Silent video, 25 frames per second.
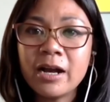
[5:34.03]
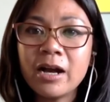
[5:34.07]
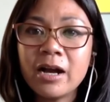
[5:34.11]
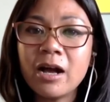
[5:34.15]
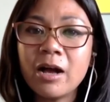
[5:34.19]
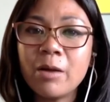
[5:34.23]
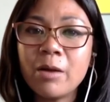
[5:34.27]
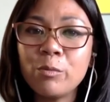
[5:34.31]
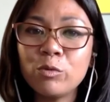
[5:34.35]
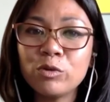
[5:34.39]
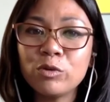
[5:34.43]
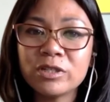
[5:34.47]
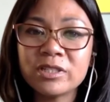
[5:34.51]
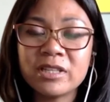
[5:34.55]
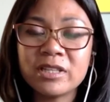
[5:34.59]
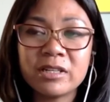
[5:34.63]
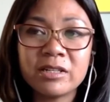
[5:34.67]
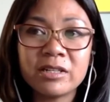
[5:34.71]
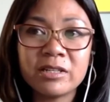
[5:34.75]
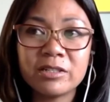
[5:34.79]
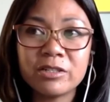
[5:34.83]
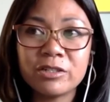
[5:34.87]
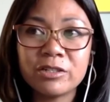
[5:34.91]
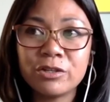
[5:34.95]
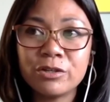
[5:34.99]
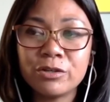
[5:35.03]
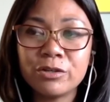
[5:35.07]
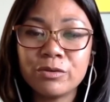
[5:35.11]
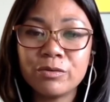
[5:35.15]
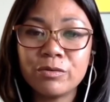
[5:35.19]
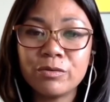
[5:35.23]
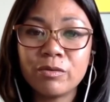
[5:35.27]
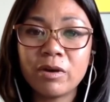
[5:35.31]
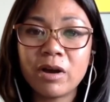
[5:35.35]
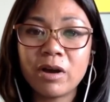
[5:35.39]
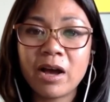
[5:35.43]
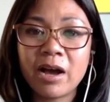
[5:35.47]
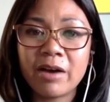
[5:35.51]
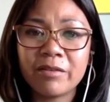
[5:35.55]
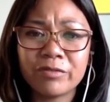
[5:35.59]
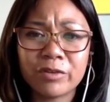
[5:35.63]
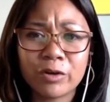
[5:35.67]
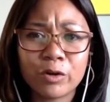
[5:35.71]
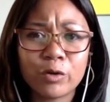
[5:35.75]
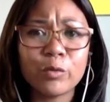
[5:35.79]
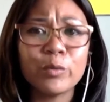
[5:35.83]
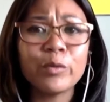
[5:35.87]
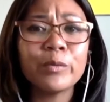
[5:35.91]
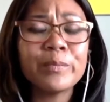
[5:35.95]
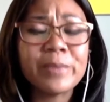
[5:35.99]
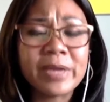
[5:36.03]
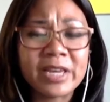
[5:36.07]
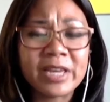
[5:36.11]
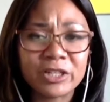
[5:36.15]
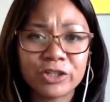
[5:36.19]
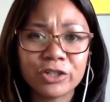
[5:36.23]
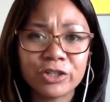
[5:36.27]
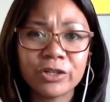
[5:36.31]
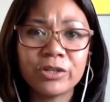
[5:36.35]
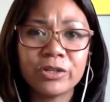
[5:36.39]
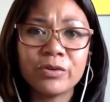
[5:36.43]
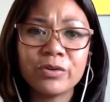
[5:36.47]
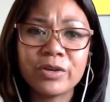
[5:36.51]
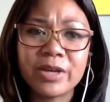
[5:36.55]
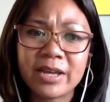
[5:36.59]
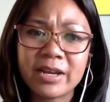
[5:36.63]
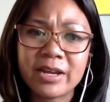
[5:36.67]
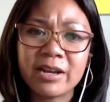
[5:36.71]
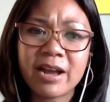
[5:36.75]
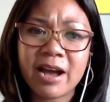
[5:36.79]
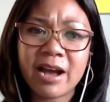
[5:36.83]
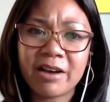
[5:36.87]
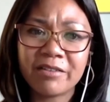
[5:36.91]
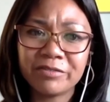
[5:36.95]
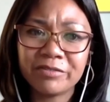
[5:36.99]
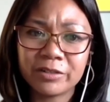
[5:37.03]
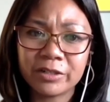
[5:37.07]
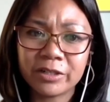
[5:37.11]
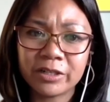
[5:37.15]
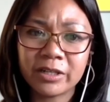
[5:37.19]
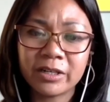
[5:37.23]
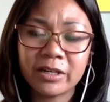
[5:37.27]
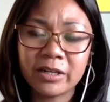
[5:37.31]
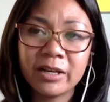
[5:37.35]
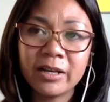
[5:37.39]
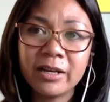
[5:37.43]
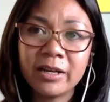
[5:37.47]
We'll send it to you after. We'll make sure you get it after.